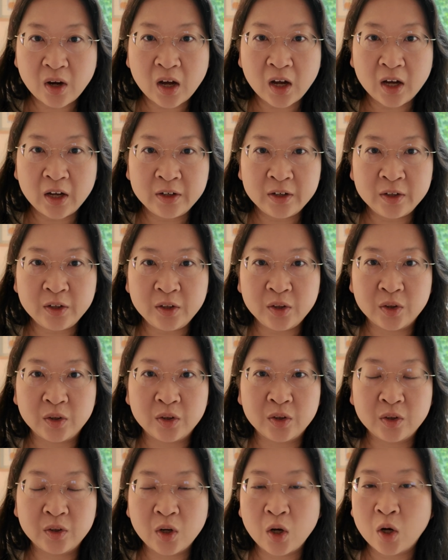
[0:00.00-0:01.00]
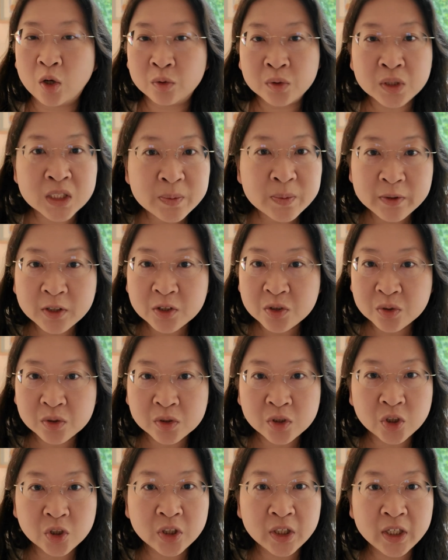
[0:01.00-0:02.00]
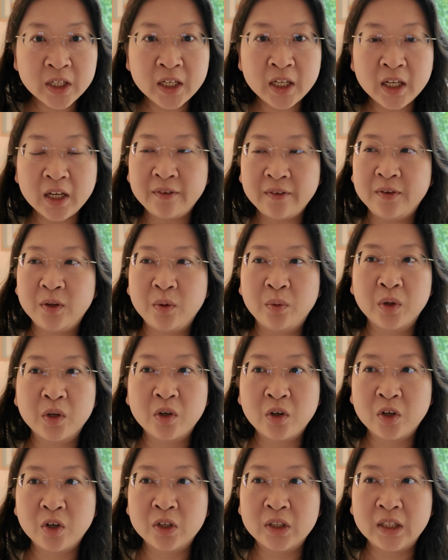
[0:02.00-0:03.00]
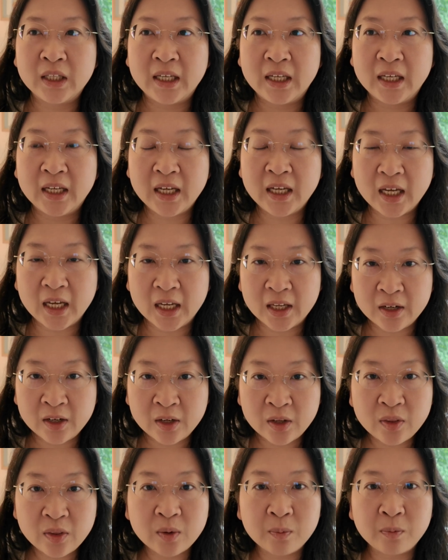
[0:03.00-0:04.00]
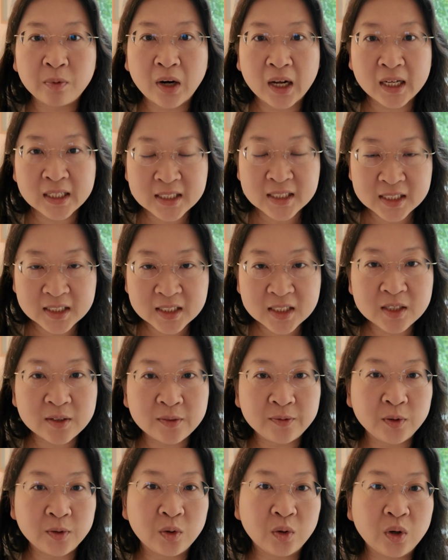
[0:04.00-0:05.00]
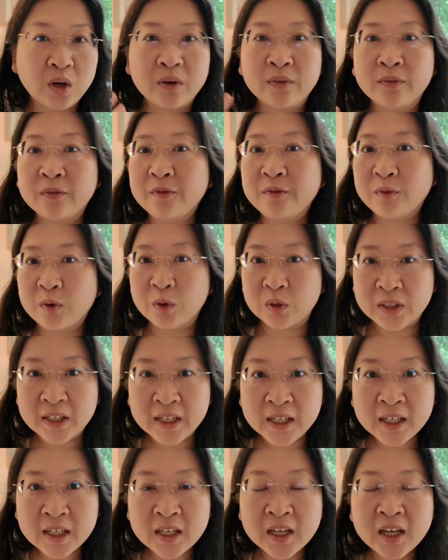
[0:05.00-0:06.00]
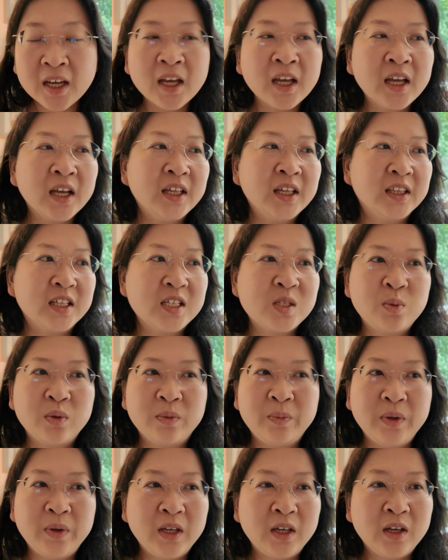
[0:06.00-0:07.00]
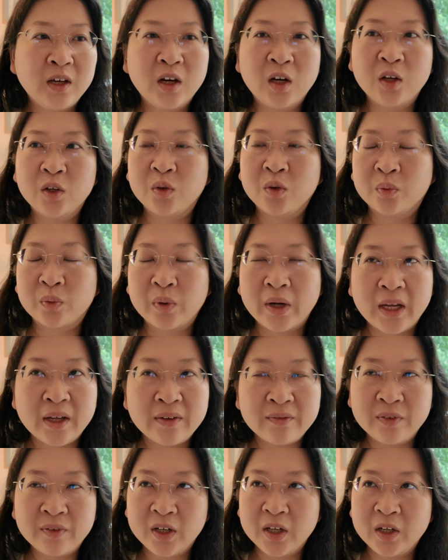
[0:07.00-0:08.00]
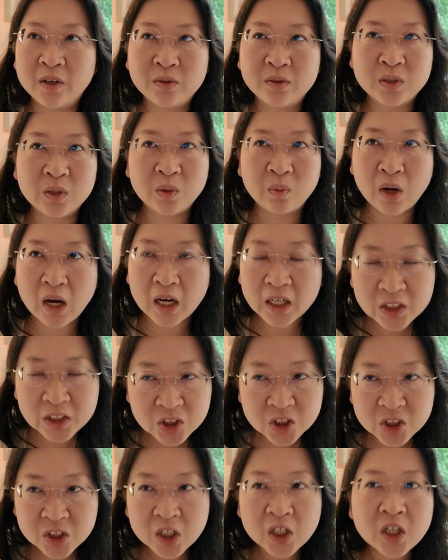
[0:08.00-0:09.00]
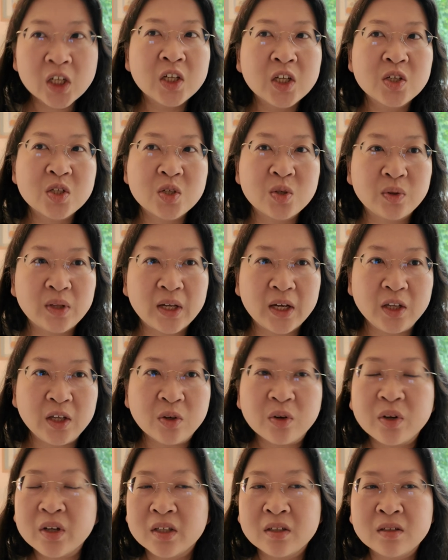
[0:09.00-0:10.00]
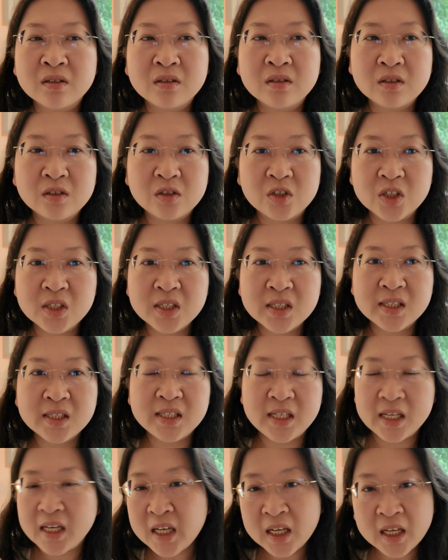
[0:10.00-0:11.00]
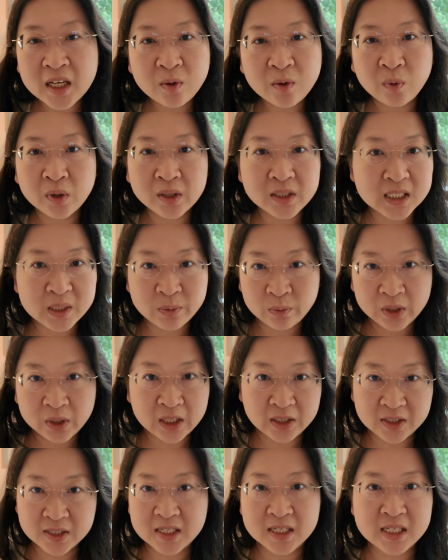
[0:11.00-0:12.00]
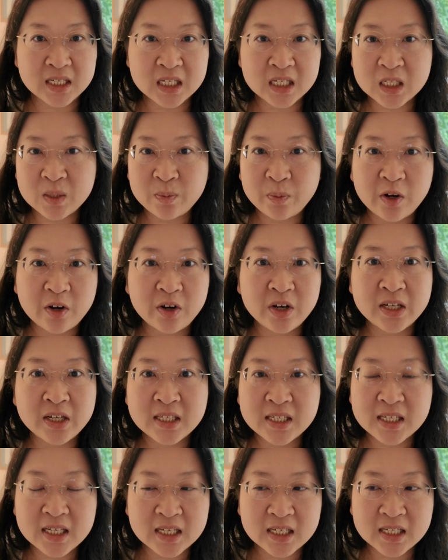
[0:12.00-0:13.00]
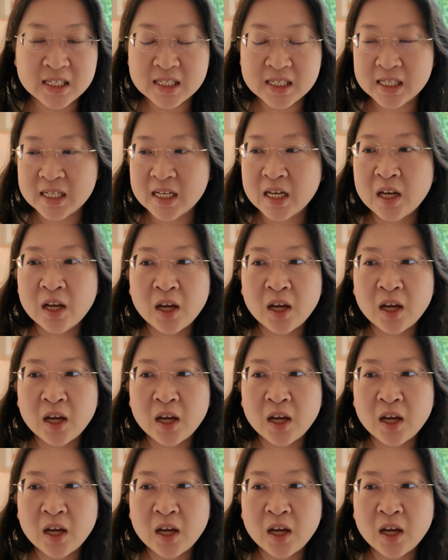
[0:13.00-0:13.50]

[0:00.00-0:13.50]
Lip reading: on your own spiritual journey, if you are currently in the process of your unfolding, this would be a great video to watch so that you can just see what someone else's experience is,